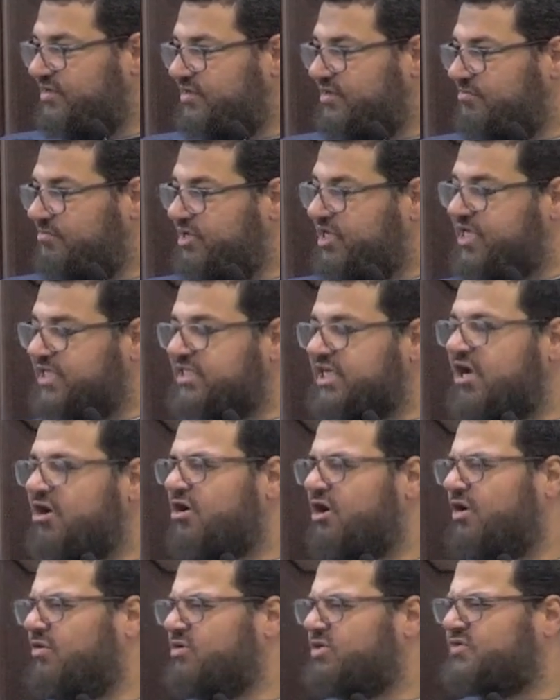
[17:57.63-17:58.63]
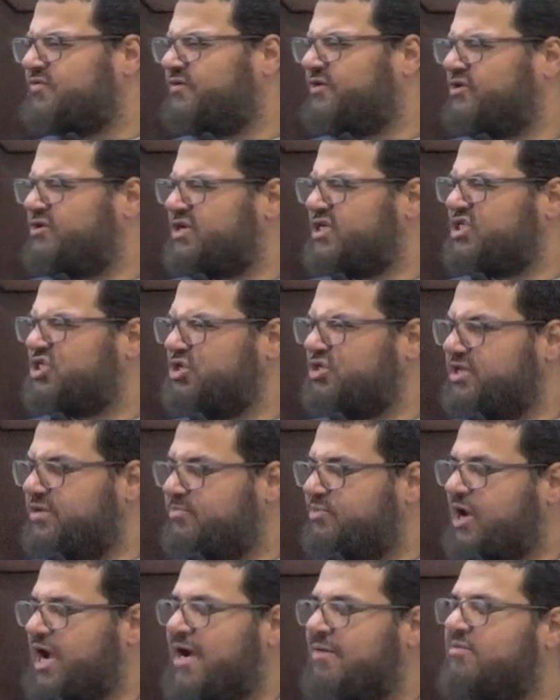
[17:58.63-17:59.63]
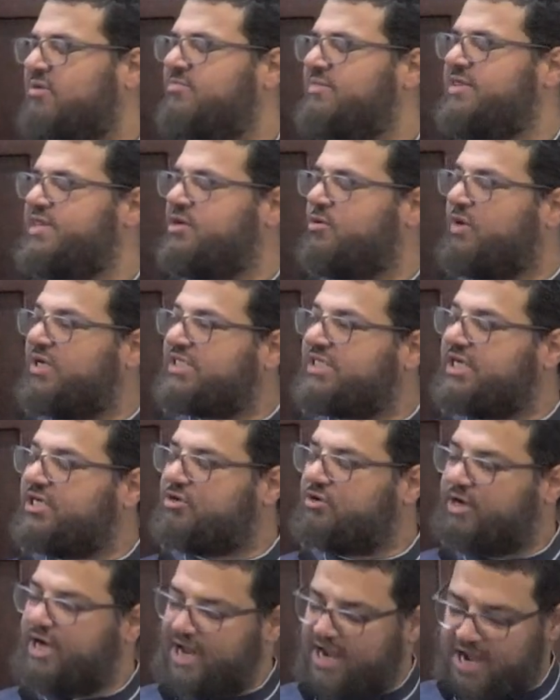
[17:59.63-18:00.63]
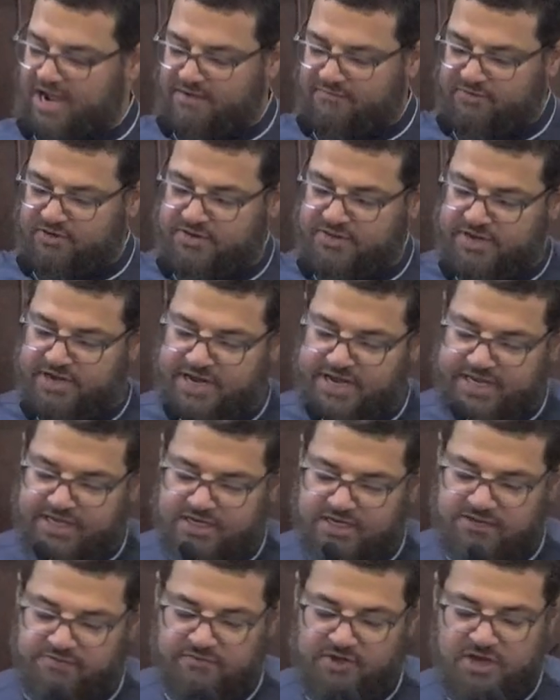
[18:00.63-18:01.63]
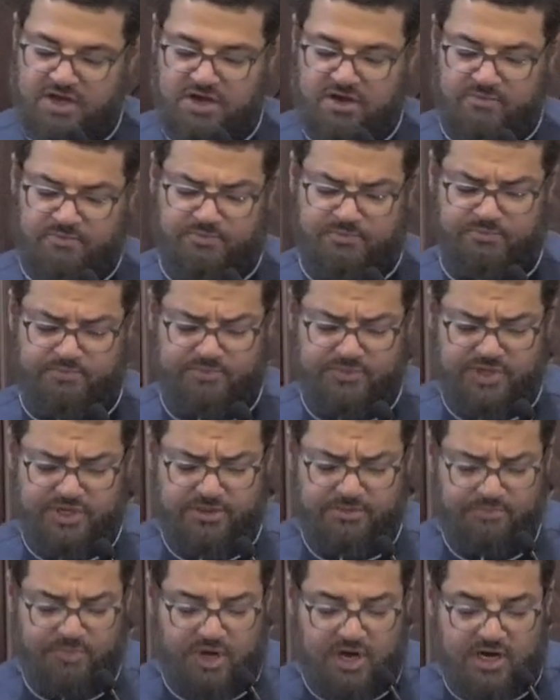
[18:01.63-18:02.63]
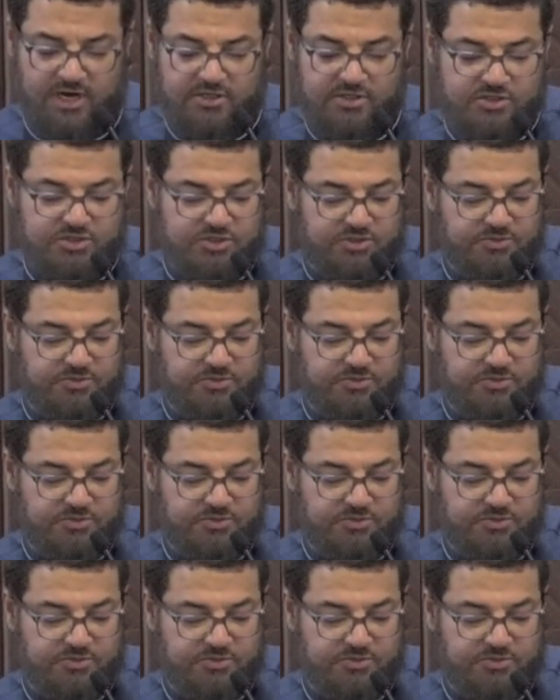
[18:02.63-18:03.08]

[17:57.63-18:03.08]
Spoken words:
Because I always focus on the problem and the what I don't have and the negative part.